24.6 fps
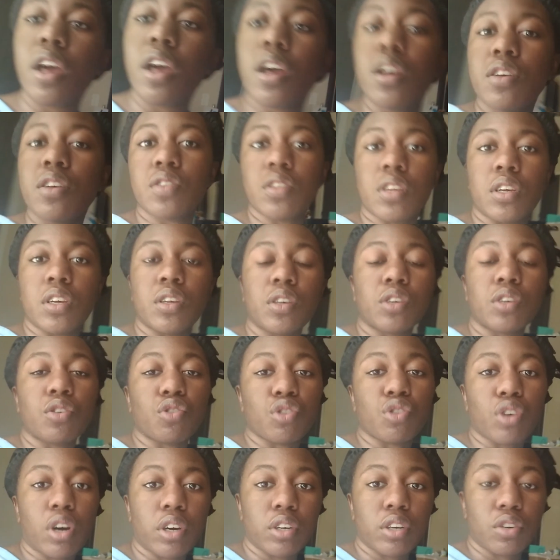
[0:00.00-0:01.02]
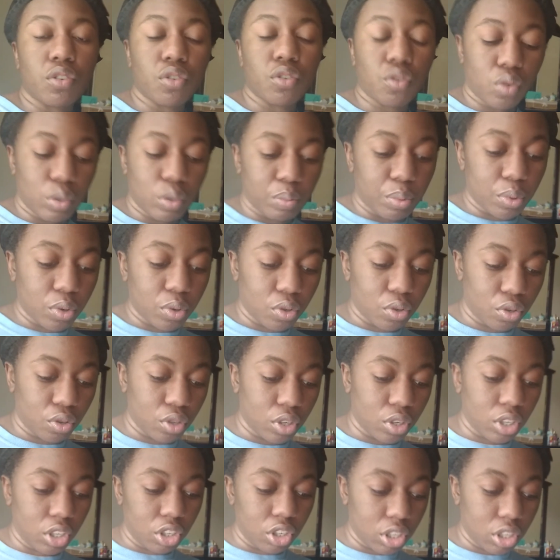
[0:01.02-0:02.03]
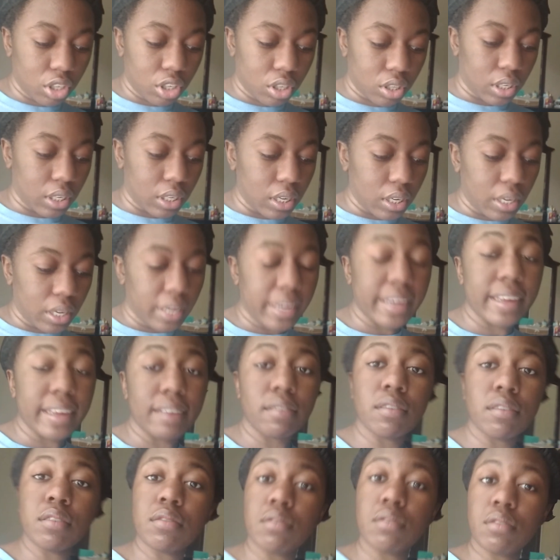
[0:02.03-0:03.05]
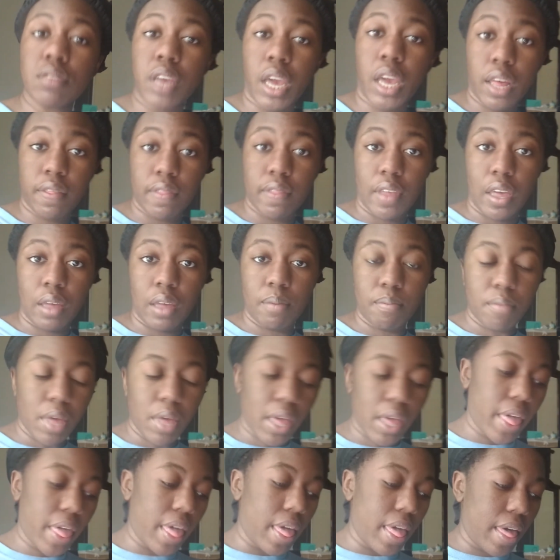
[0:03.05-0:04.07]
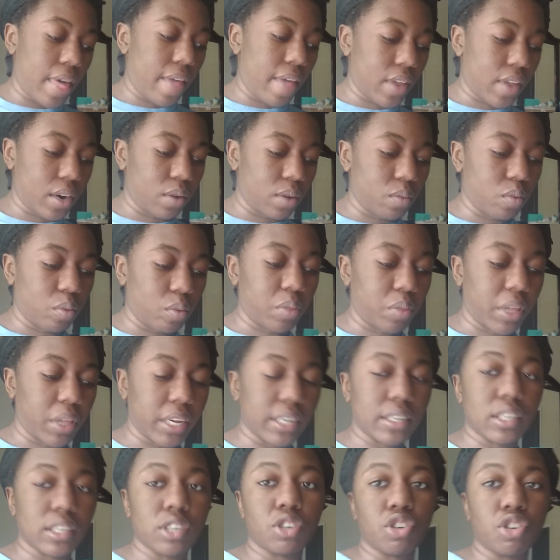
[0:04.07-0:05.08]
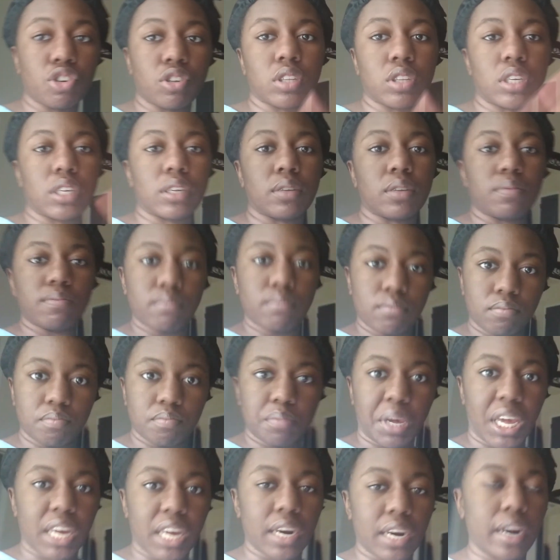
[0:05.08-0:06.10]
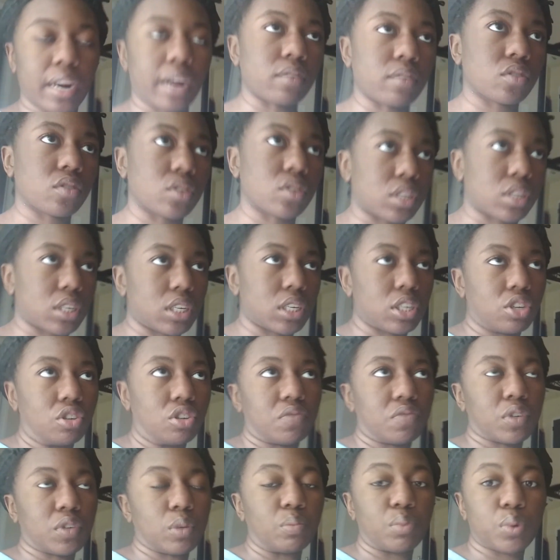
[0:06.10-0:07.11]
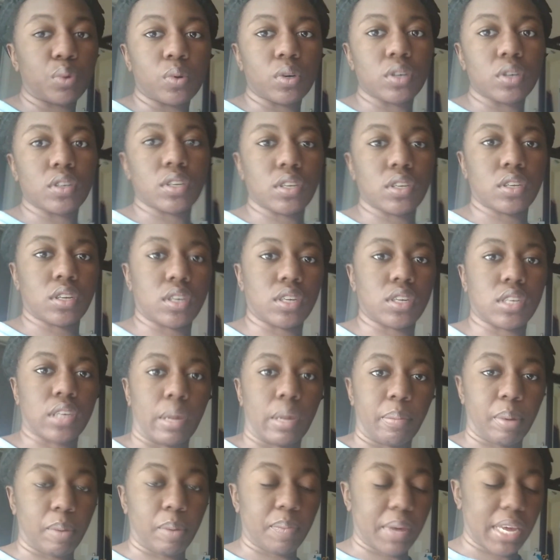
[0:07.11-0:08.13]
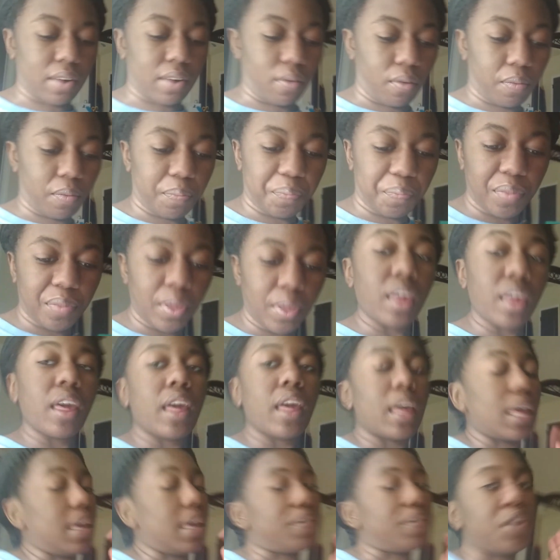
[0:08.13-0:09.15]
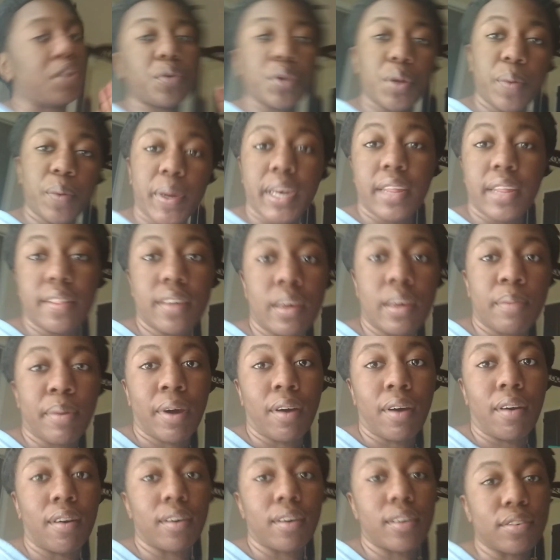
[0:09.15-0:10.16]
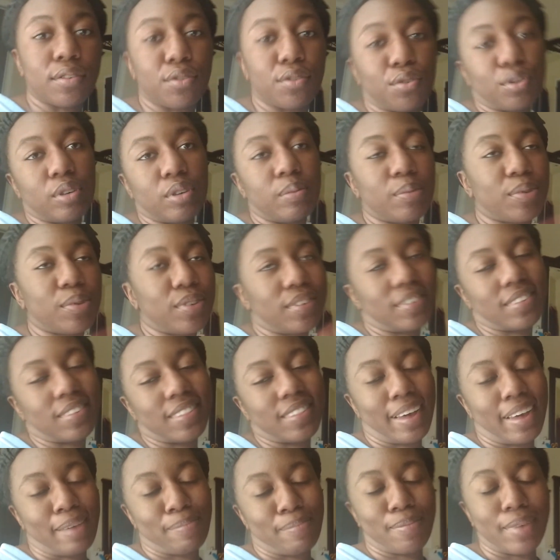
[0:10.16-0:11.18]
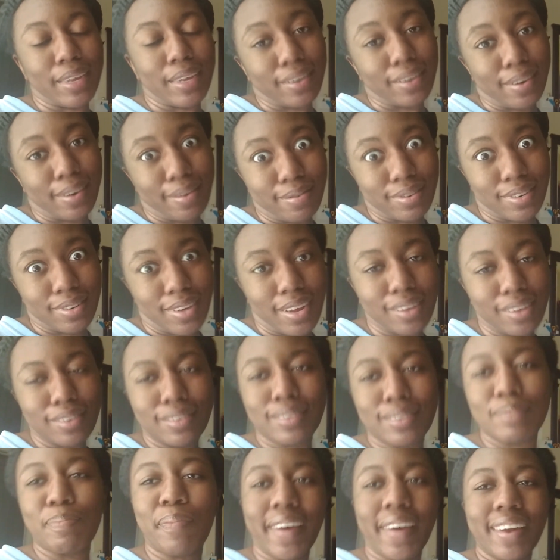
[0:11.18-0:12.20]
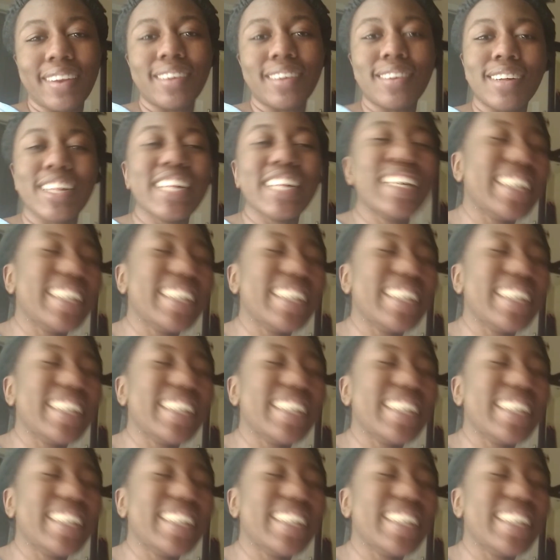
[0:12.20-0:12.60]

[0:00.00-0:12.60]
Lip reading: so that you can draw your storyboards traditionally, scan them, and then it will like digitally pan it out so that each of your boards is on a separate panel. If you don't know anything about art or storyboards, that made no sense, but you'll